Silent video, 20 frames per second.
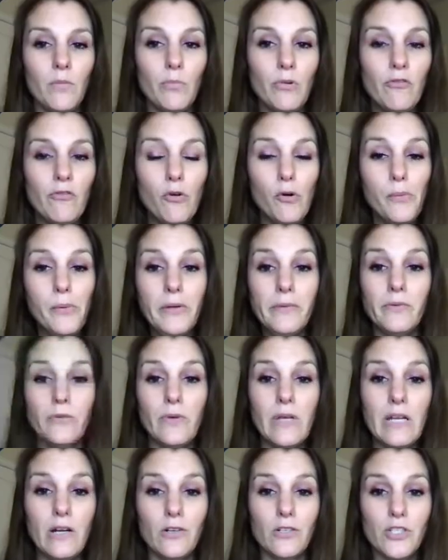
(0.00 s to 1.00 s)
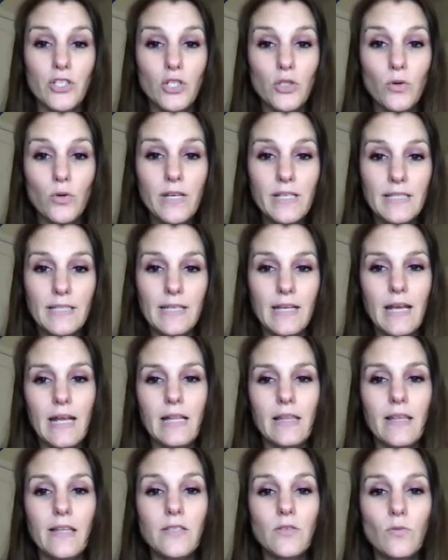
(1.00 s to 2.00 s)
Before we read our story
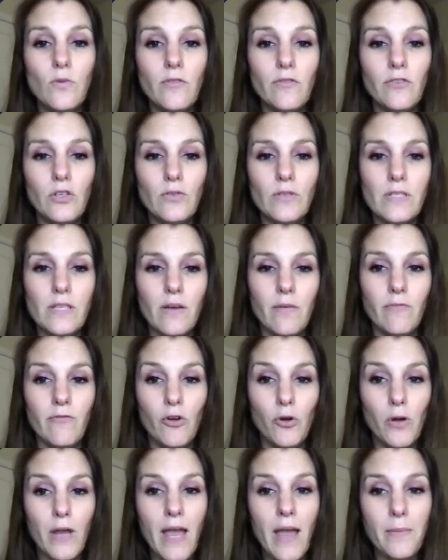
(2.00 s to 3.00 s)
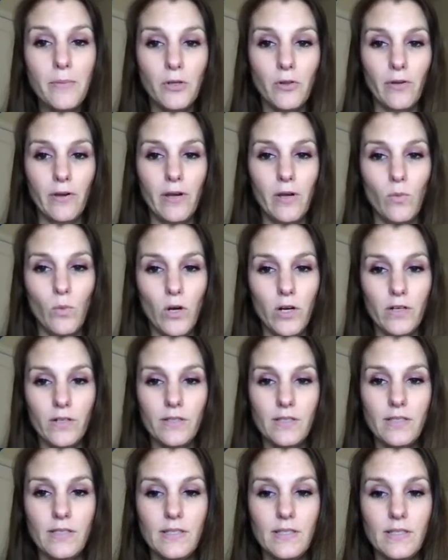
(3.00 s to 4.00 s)
today, let's review some vocabulary
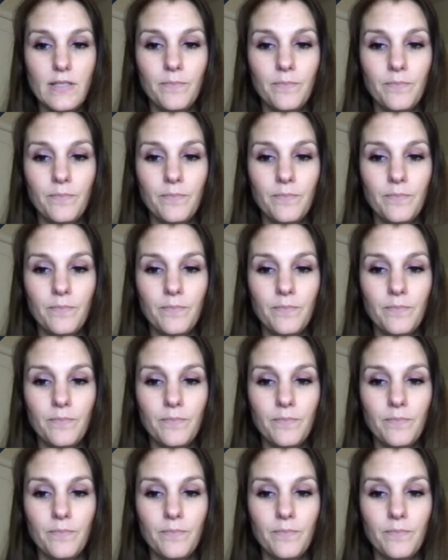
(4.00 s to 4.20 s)
words.